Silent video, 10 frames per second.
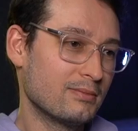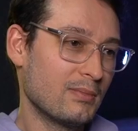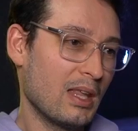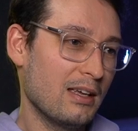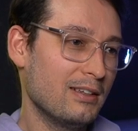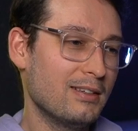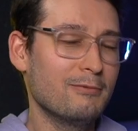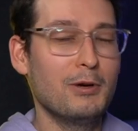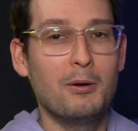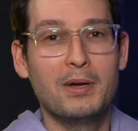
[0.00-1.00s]
but it,
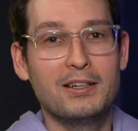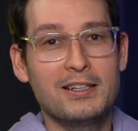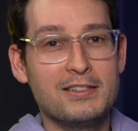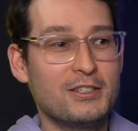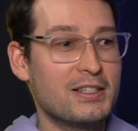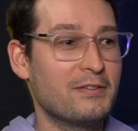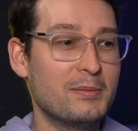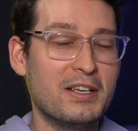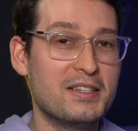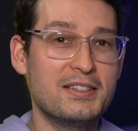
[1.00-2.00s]
oftentimes no, but it doesn't just have
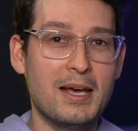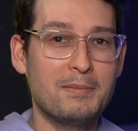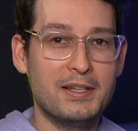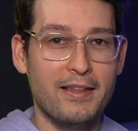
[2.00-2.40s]
to be a step to